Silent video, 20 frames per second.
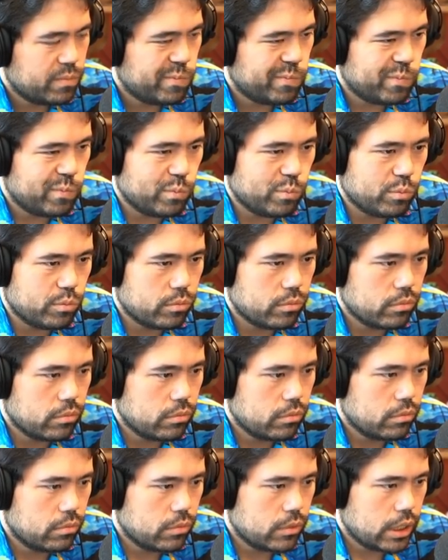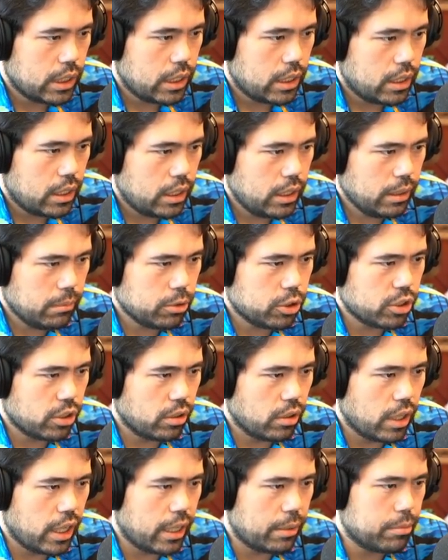Mm. I think I'm just going to
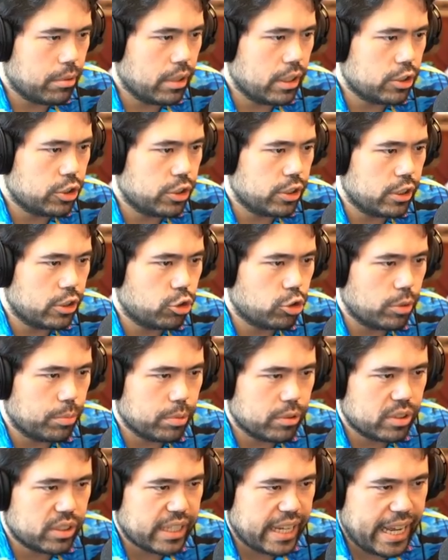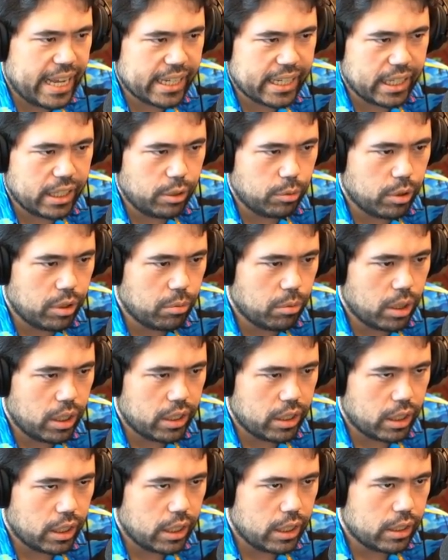line up the legendary triple stack anyway. Why
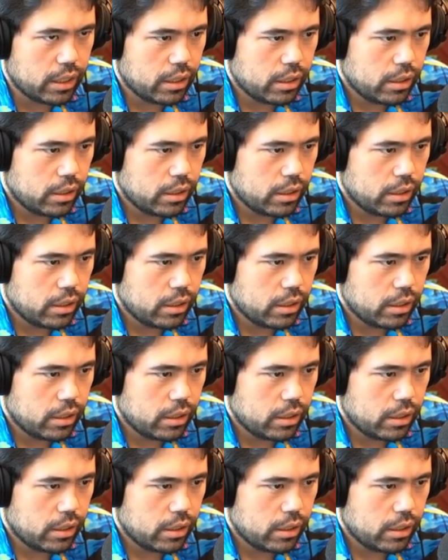not?